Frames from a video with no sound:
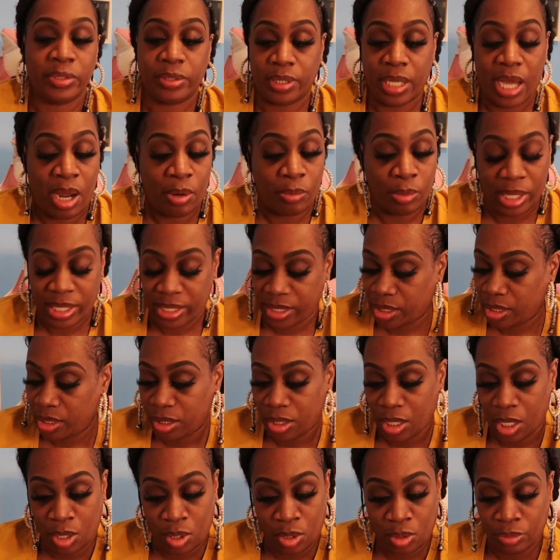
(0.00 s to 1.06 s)
God rest his
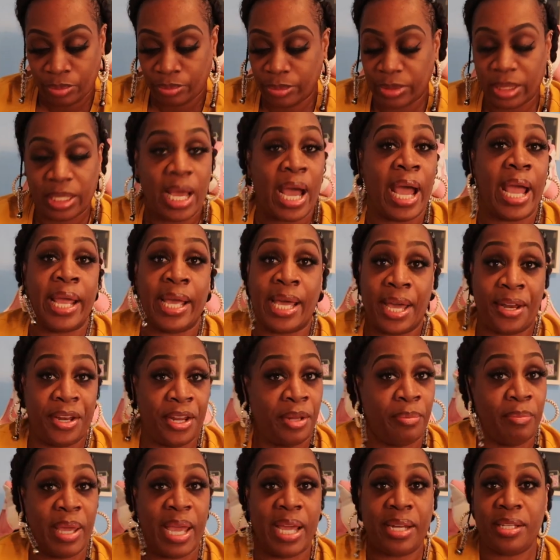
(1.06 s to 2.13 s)
soul. I ain't got
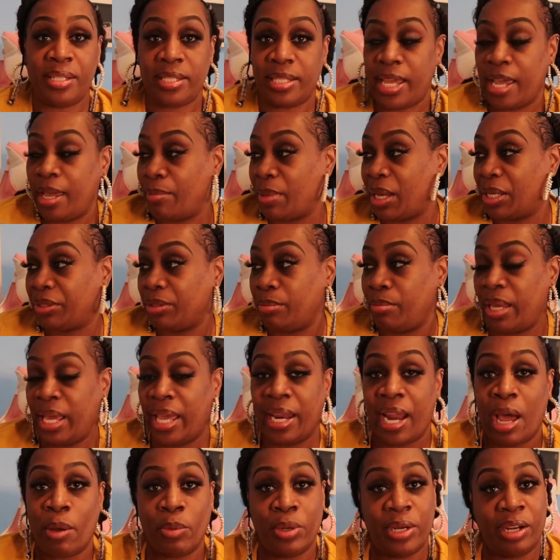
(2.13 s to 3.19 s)
nothing bad to say about the
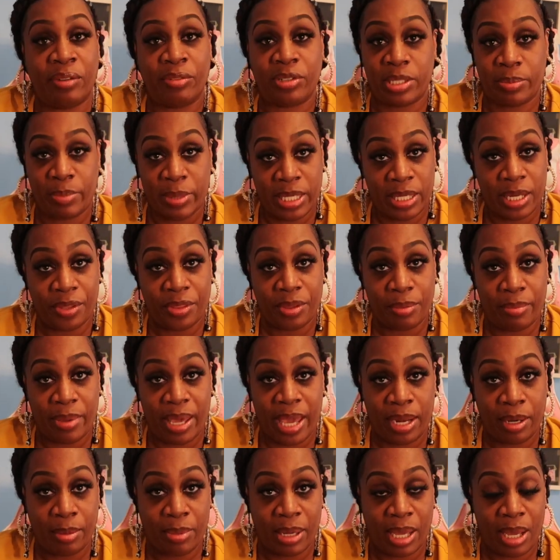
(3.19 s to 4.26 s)
man. I would never speak nothing
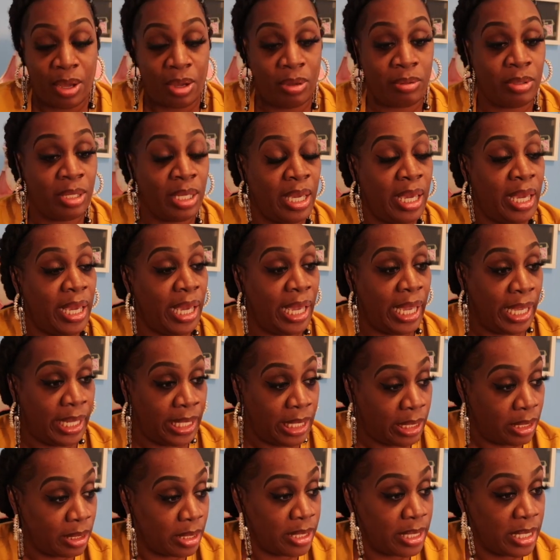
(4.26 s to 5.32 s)
bad about
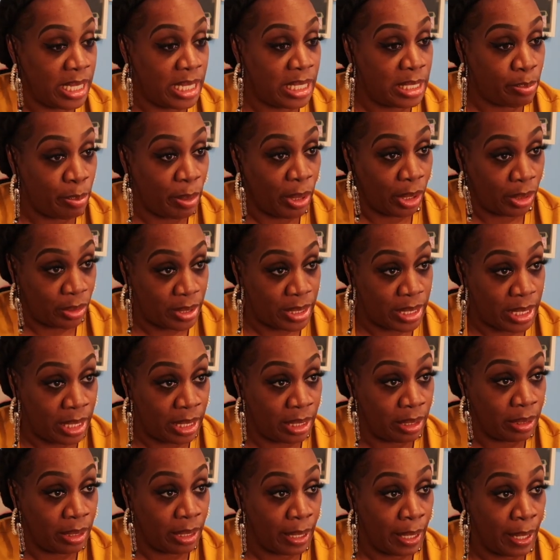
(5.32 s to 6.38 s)
any deceased
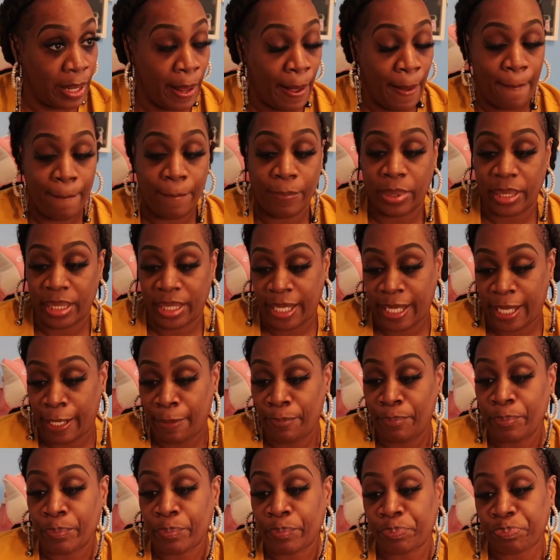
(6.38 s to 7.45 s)
person.
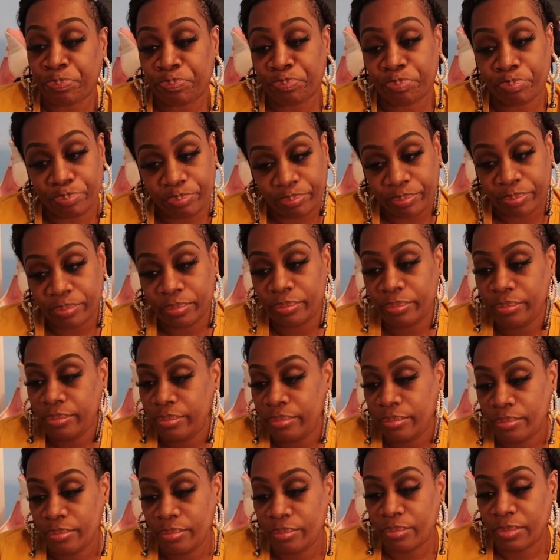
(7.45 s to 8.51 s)
But
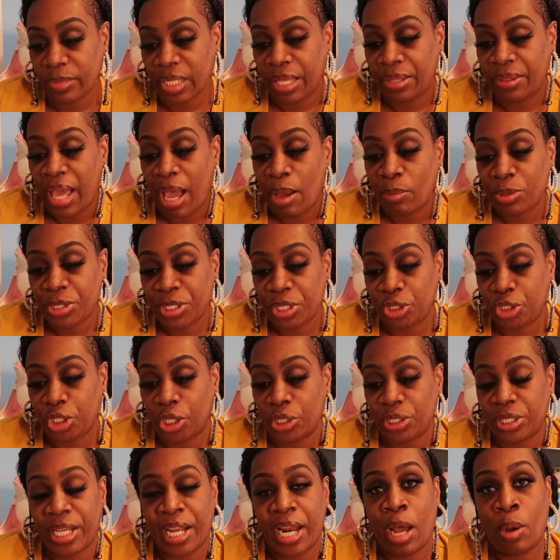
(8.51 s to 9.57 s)
that was the
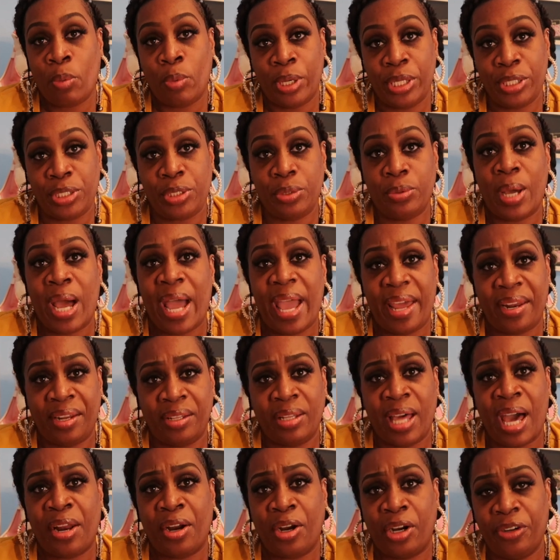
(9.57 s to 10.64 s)
church that I went to. I had a
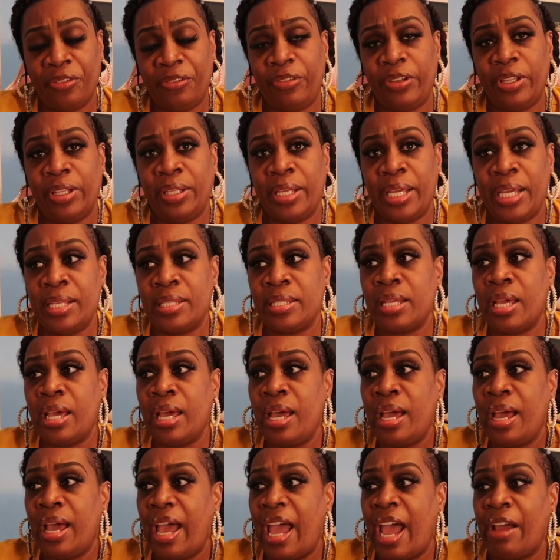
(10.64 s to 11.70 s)
lot of hurt feelings
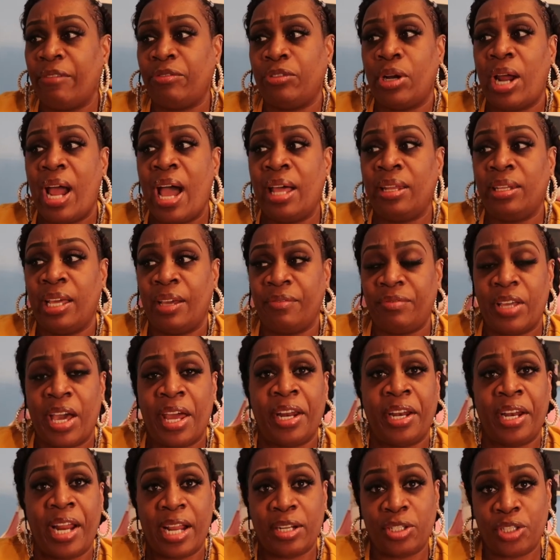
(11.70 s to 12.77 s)
after I left out
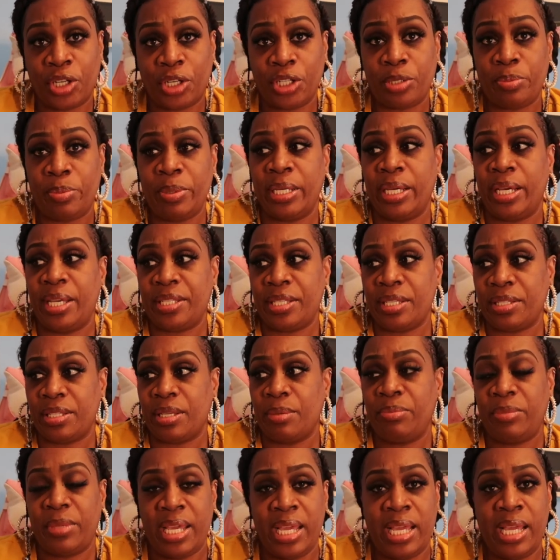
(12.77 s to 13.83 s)
of that church because of
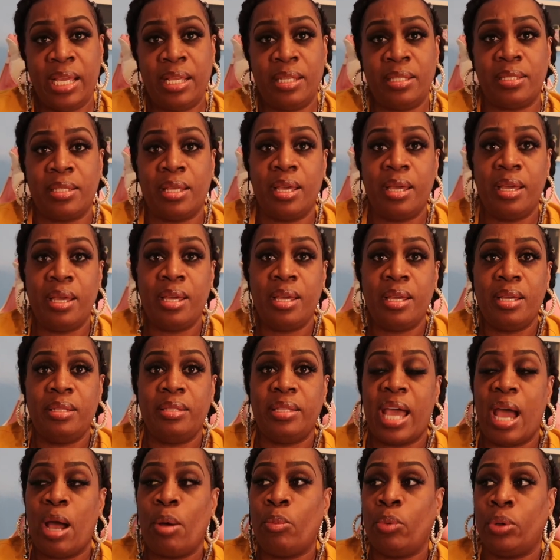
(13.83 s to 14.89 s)
some things
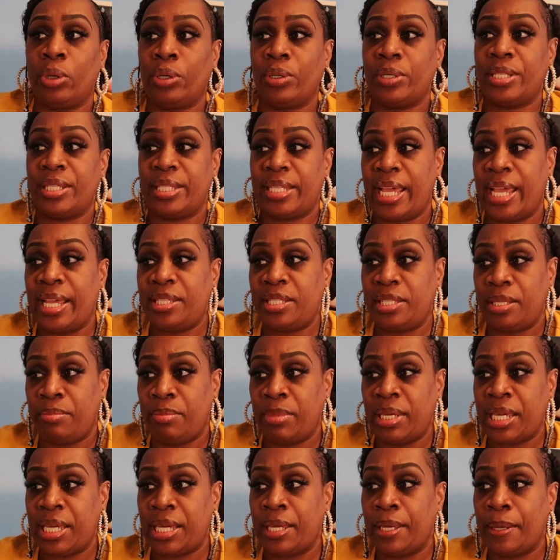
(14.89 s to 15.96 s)
that were said to
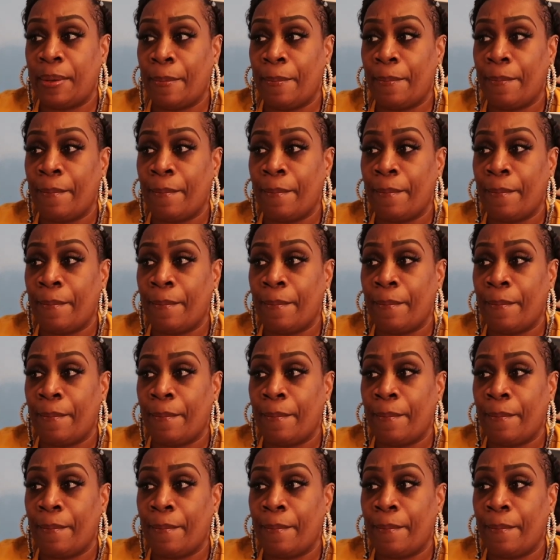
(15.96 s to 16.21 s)
me.